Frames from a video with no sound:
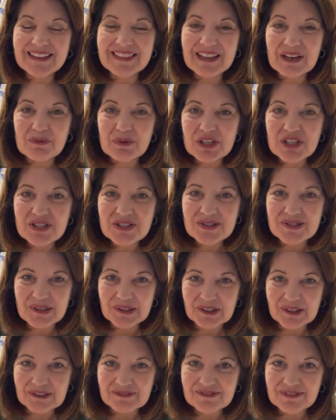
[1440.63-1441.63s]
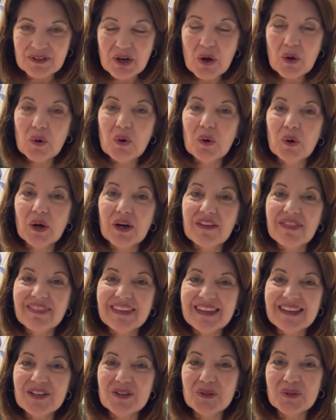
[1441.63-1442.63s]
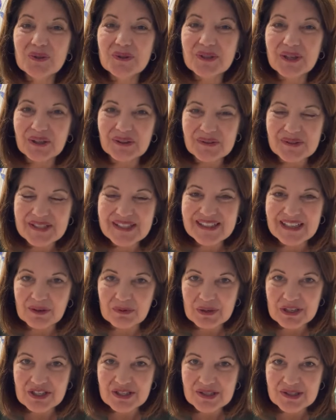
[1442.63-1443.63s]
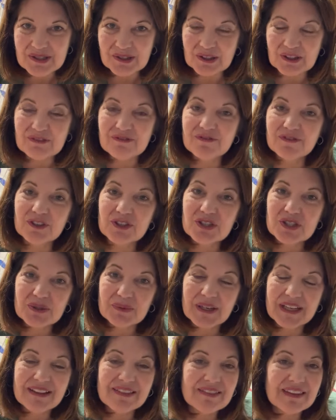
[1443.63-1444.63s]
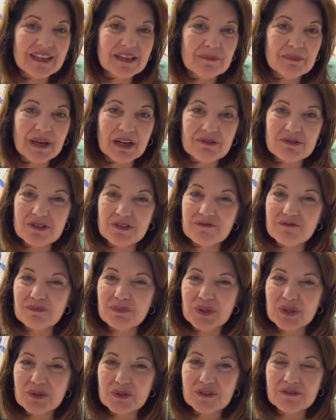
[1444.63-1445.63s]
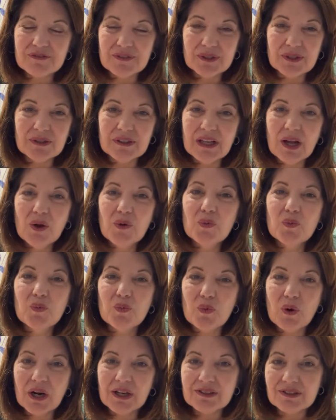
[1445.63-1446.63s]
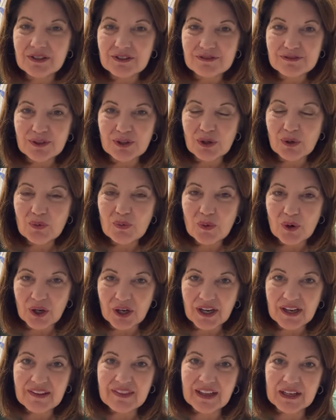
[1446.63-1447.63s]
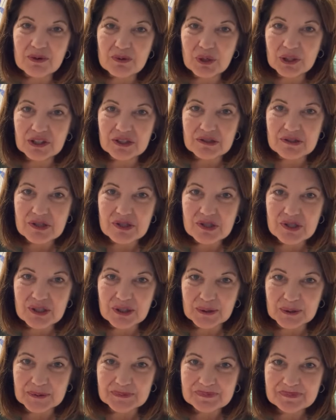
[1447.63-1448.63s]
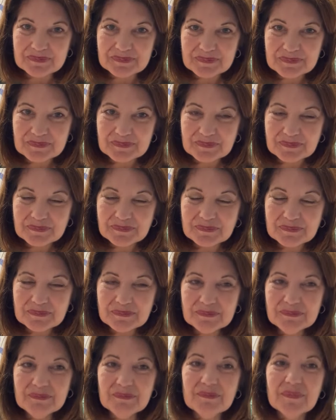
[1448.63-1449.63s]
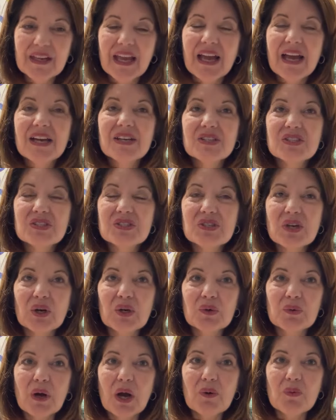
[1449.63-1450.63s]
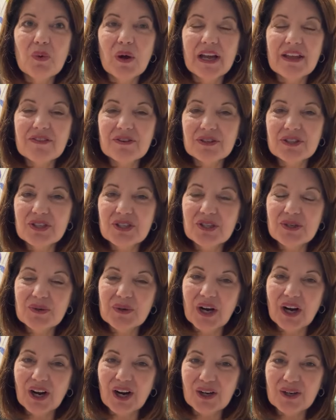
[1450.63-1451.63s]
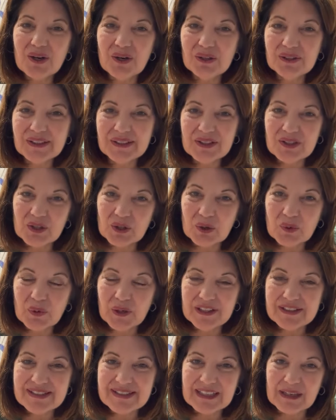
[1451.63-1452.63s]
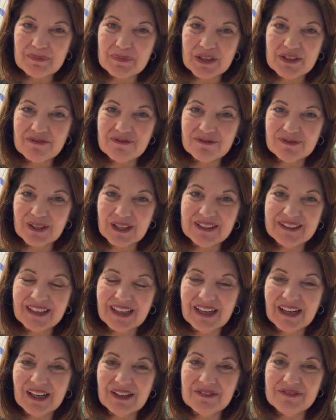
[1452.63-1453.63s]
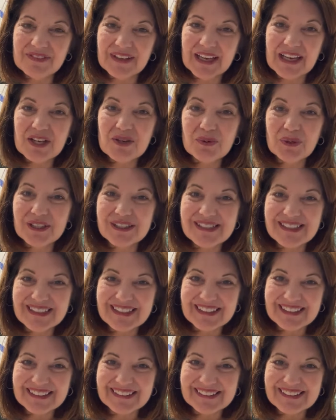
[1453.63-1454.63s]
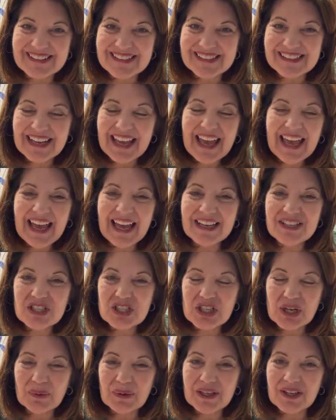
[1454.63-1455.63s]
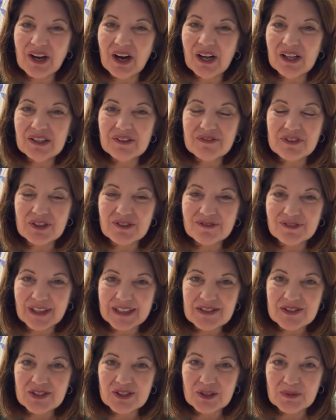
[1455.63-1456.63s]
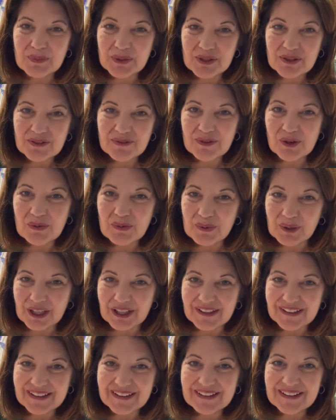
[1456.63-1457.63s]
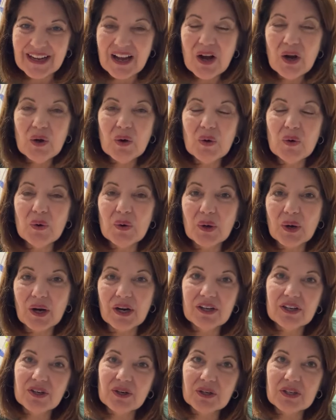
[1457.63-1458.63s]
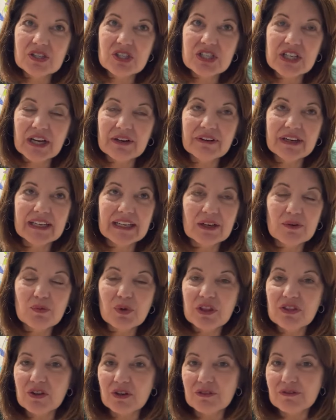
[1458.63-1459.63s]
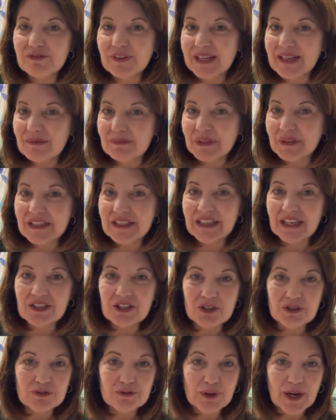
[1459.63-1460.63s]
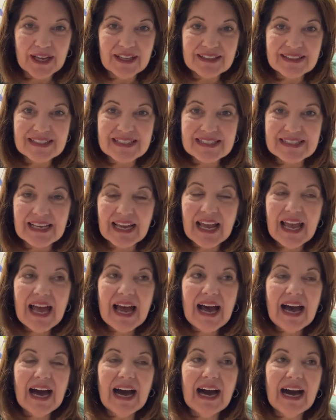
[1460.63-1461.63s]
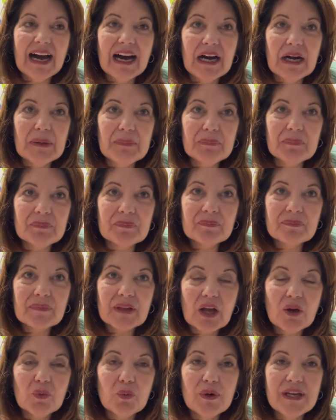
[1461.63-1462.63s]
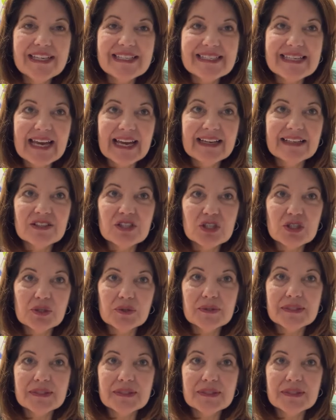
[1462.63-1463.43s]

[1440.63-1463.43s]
that we deserve, or the kudos that we deserve for doing the amount of beautiful, wonderful work that quilters do. So whether you are holding your quilts up in front of a quilting guild and showing all of your friends your beautiful work, or you're sharing it with your family and your friends, we tend to